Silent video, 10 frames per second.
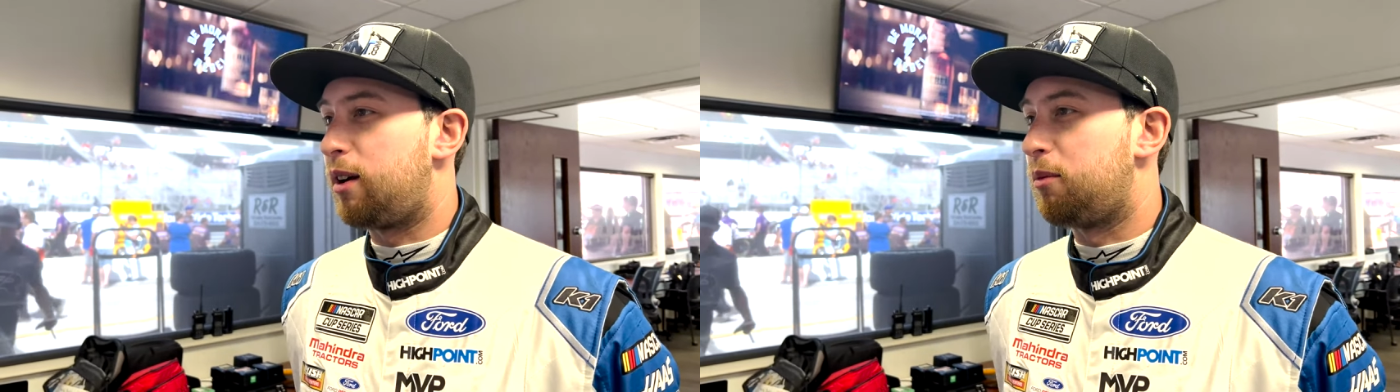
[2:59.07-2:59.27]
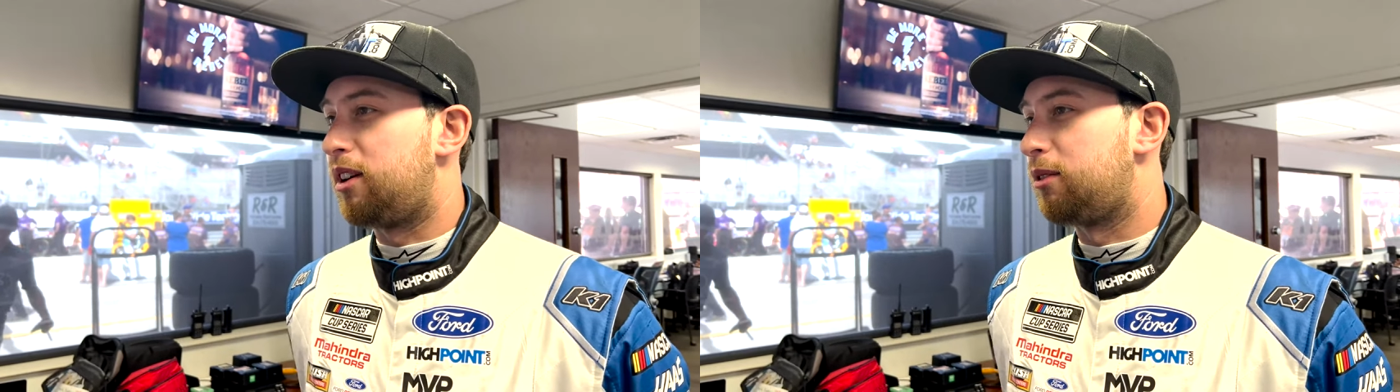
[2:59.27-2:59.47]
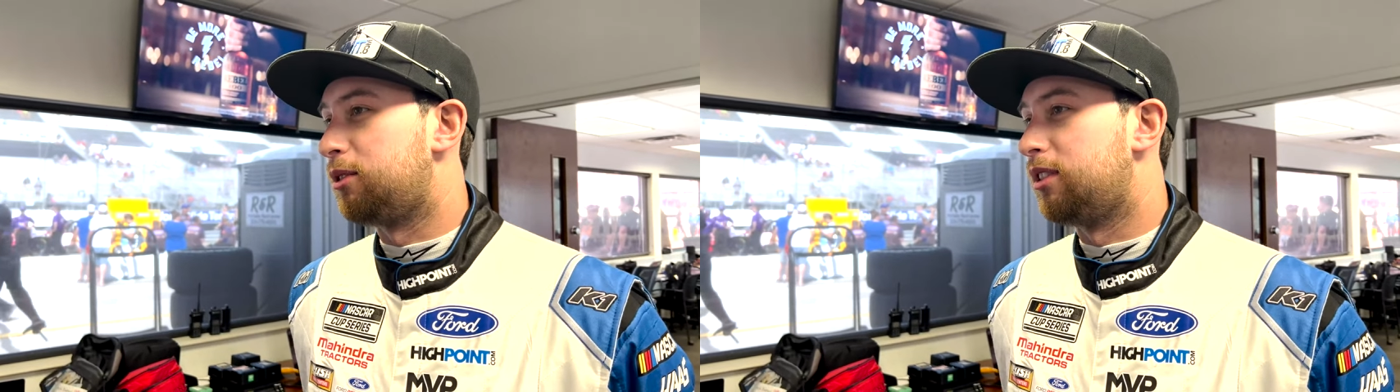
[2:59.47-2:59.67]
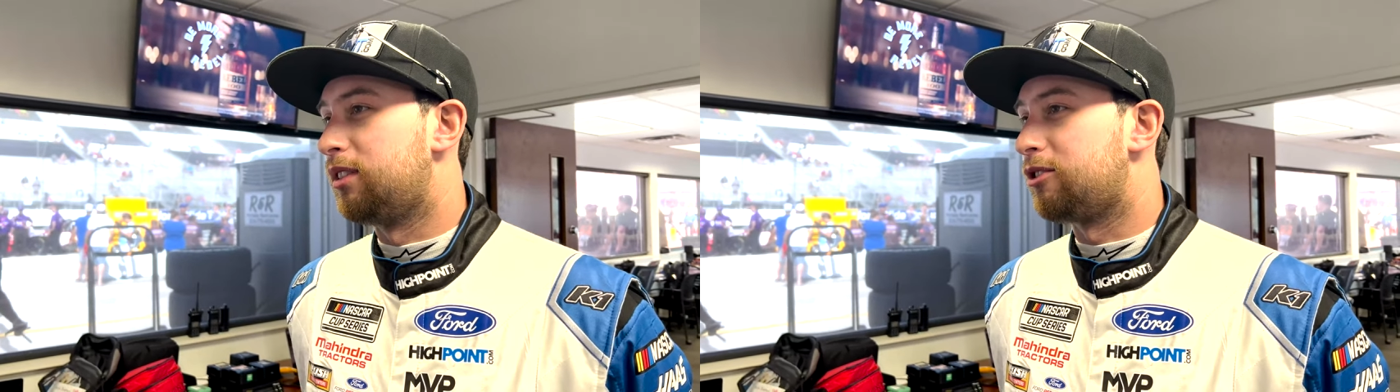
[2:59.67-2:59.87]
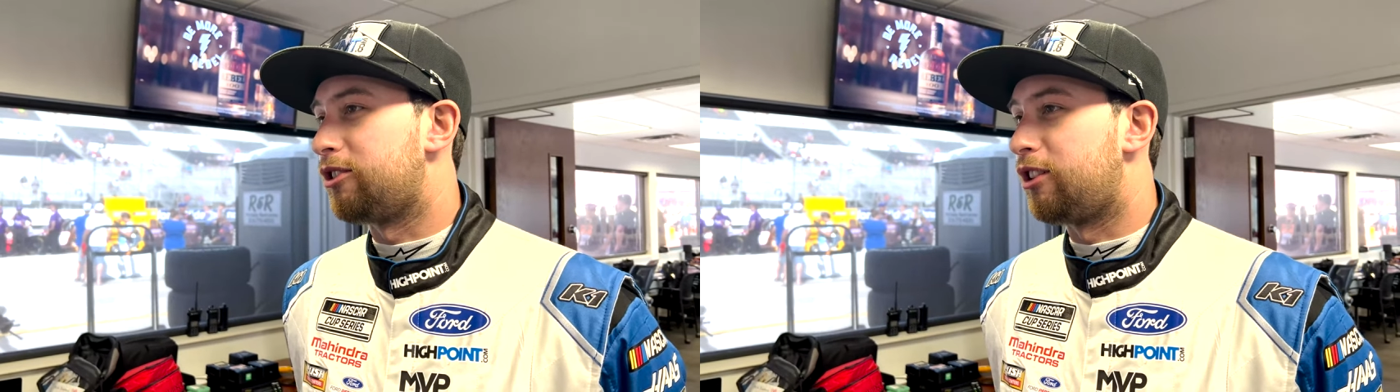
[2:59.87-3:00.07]
I'm like, well,
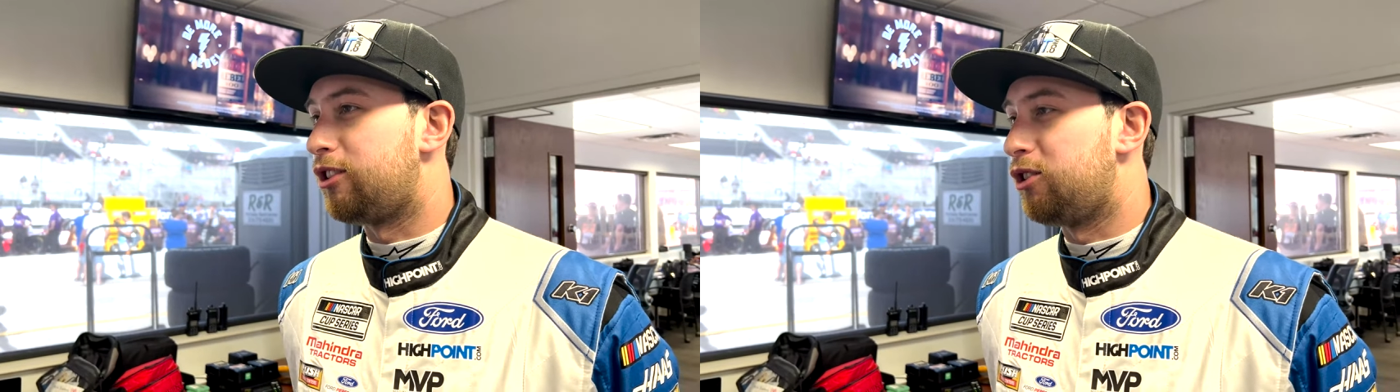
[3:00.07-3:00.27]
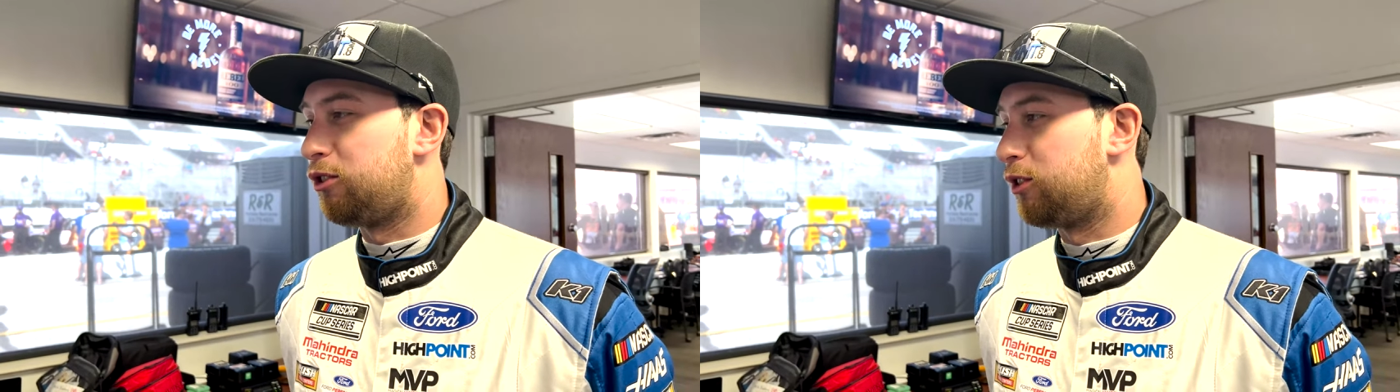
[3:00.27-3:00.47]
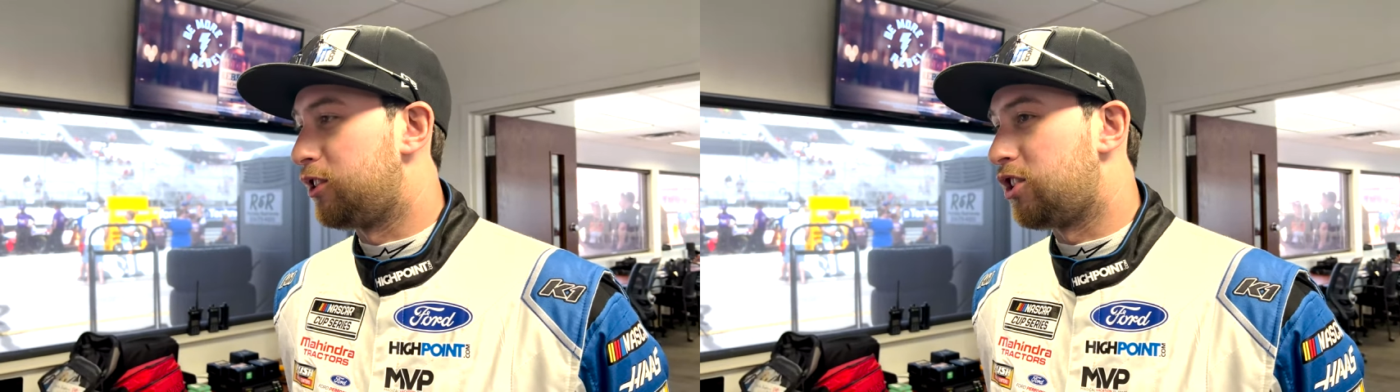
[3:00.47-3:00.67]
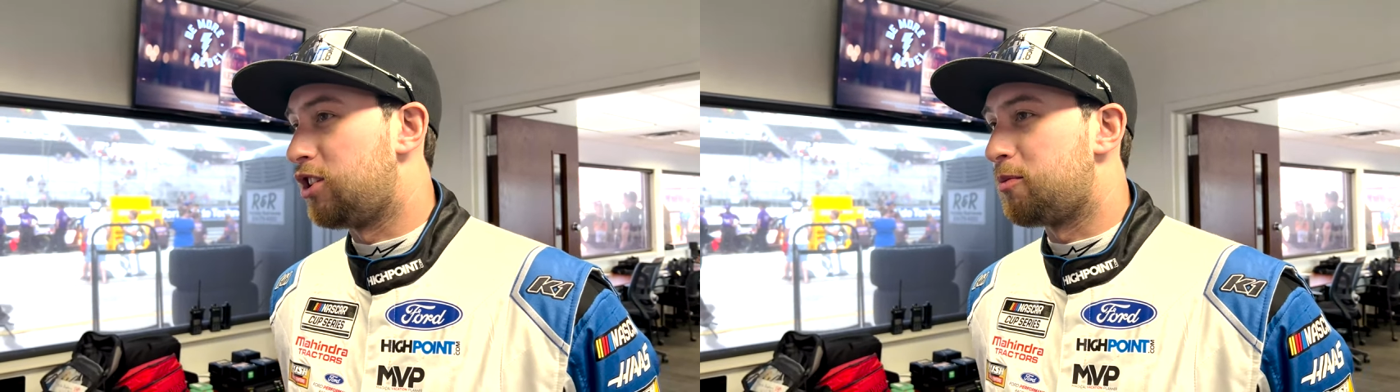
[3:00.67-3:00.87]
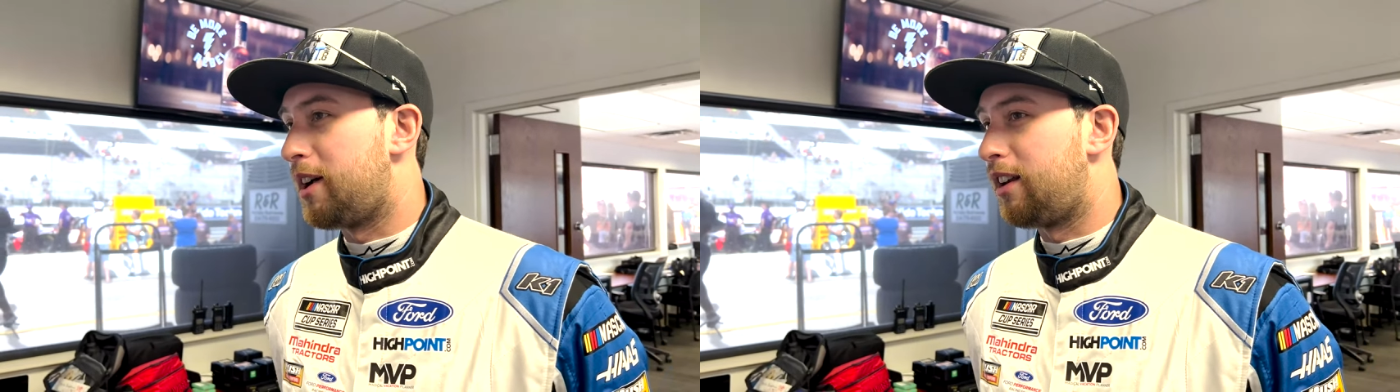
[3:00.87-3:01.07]
there's nothing you can really
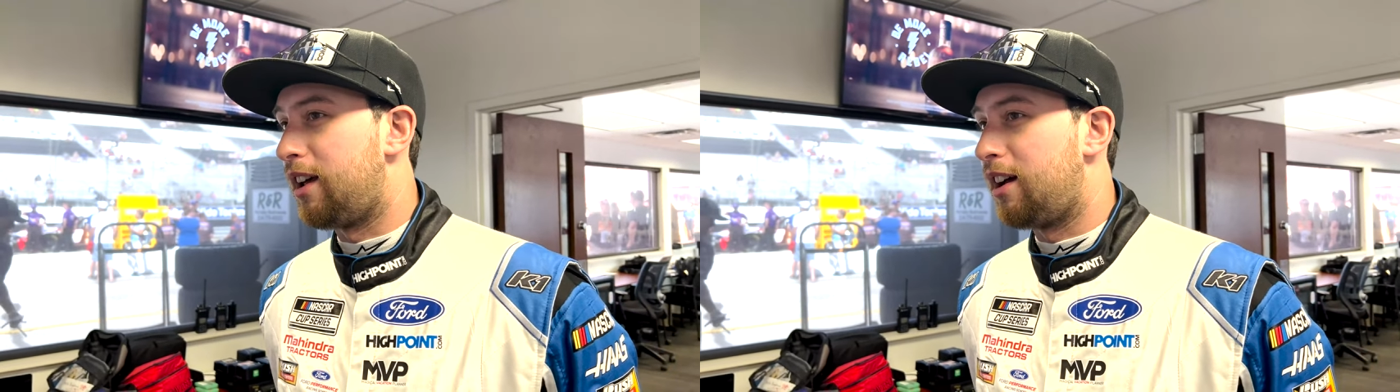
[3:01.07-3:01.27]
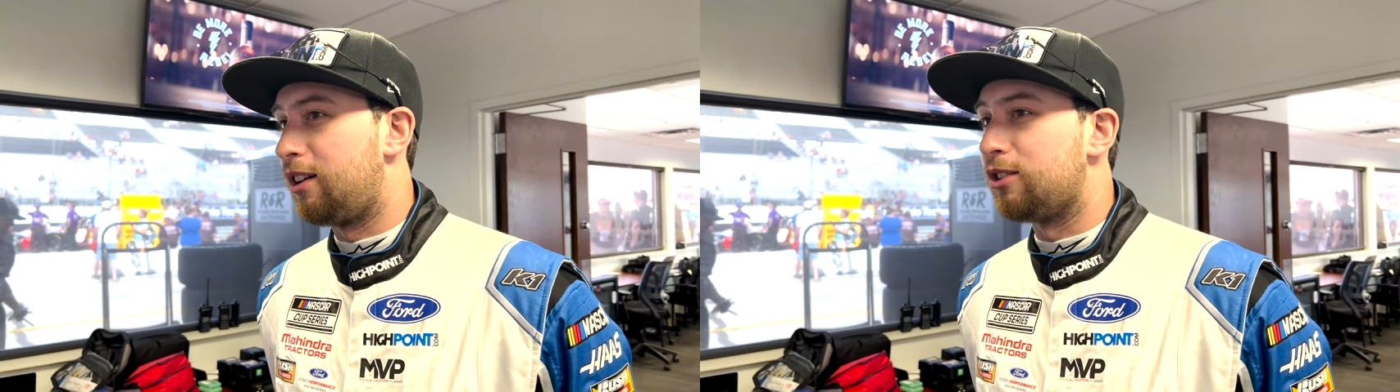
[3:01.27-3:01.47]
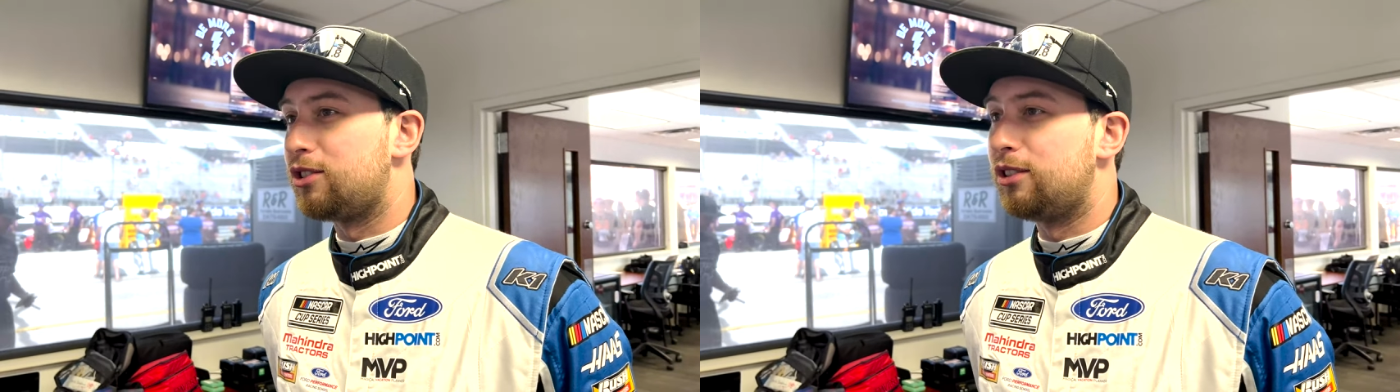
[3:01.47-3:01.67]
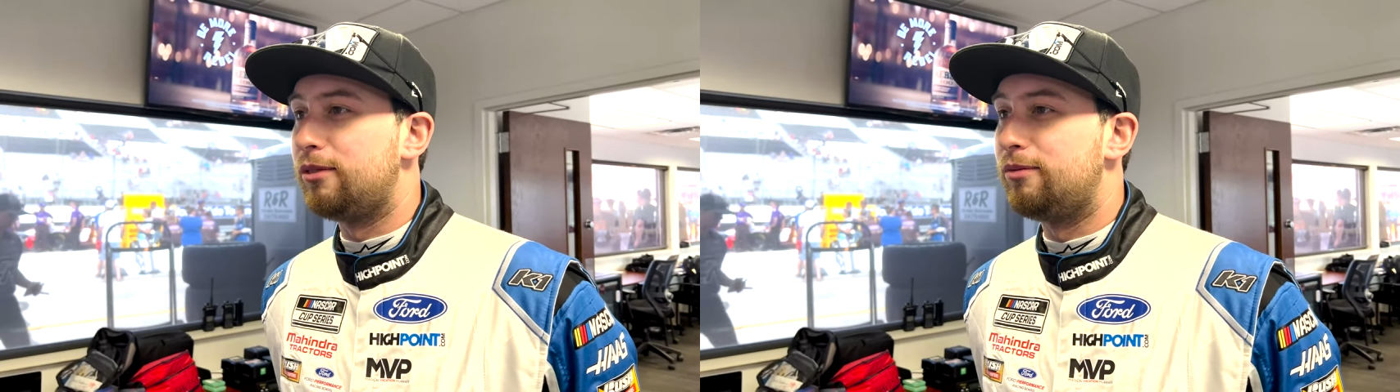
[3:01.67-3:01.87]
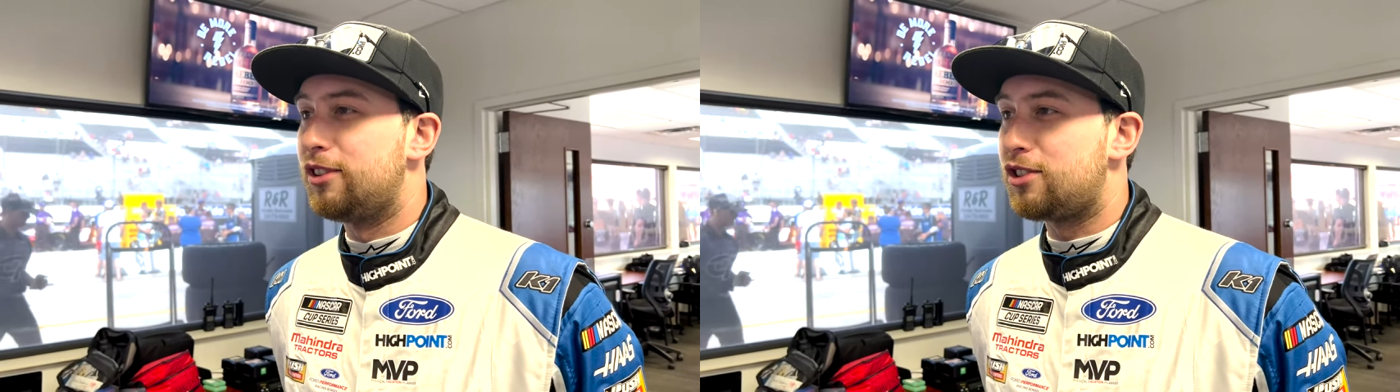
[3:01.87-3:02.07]
change about it now, so
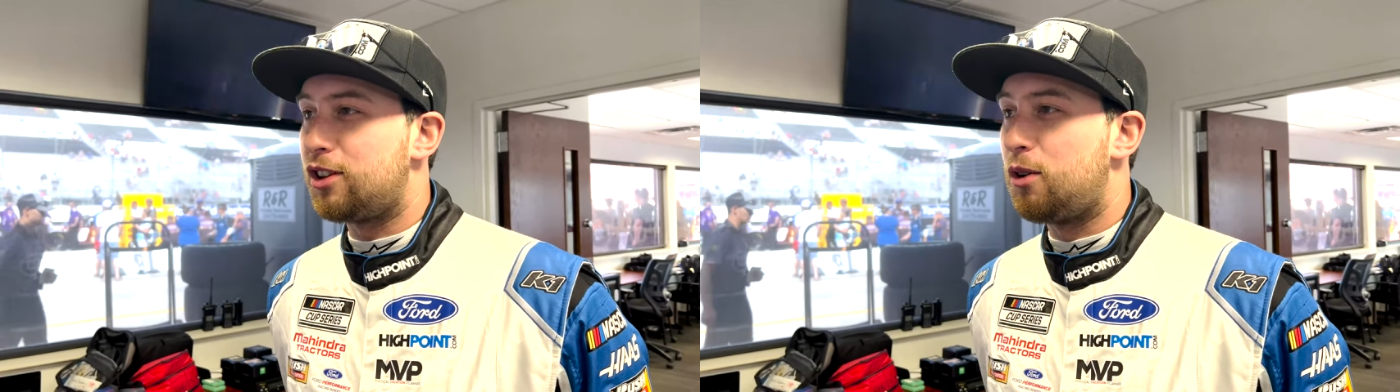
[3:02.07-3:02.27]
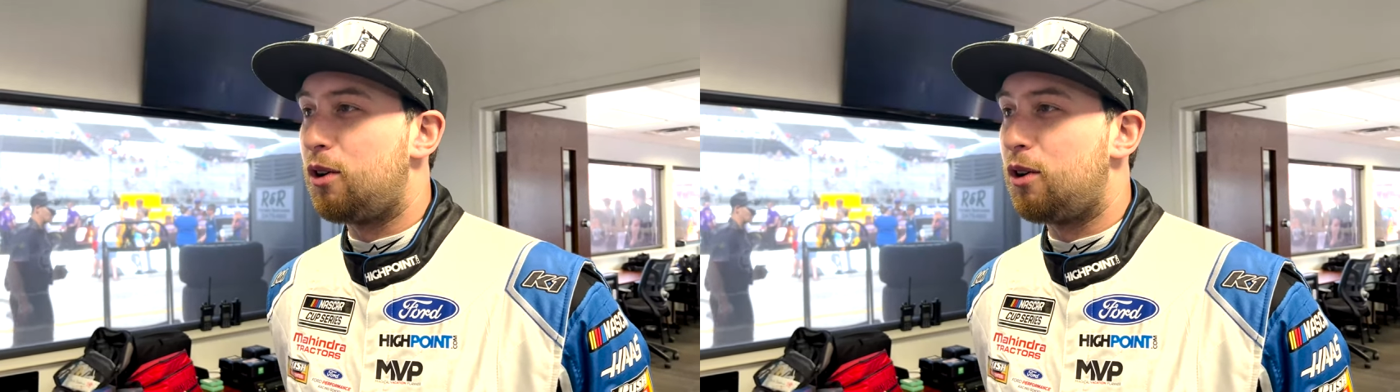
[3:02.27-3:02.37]
just go